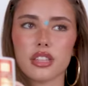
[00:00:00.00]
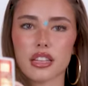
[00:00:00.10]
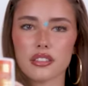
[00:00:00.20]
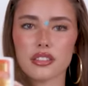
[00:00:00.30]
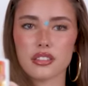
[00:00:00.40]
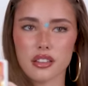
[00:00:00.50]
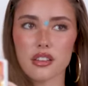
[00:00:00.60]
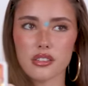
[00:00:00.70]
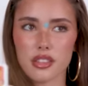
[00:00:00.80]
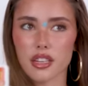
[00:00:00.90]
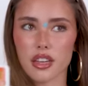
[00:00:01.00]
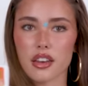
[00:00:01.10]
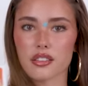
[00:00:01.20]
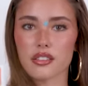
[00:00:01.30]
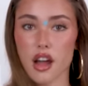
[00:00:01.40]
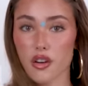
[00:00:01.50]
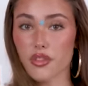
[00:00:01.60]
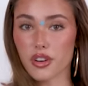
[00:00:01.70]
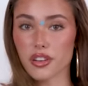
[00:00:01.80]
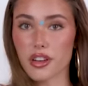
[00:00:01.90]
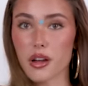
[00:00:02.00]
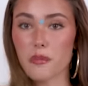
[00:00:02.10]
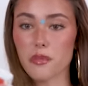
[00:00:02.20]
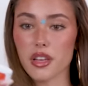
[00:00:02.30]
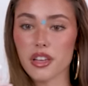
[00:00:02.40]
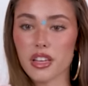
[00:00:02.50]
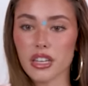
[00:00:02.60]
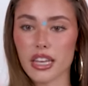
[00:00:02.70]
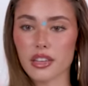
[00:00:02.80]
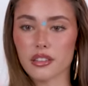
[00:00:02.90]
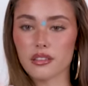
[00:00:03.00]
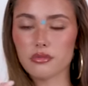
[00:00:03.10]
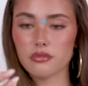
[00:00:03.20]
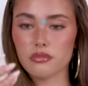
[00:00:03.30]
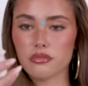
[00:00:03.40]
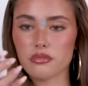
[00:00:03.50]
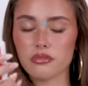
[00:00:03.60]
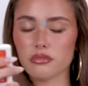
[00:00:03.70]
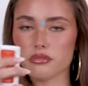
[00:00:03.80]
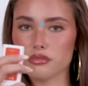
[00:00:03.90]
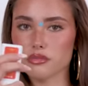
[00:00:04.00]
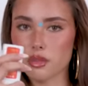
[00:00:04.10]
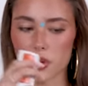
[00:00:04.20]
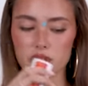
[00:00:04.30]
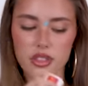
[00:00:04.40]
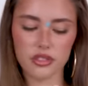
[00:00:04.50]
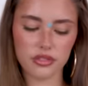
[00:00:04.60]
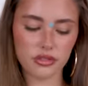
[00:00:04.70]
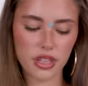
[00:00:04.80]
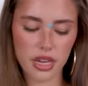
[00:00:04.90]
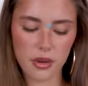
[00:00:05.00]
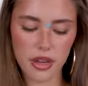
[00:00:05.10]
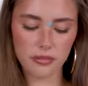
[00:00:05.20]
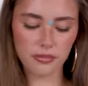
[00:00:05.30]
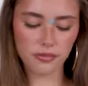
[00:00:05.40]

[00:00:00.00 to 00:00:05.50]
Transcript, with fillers: It's disgusting and it's covered in gum. Like, repulsive. Anyway,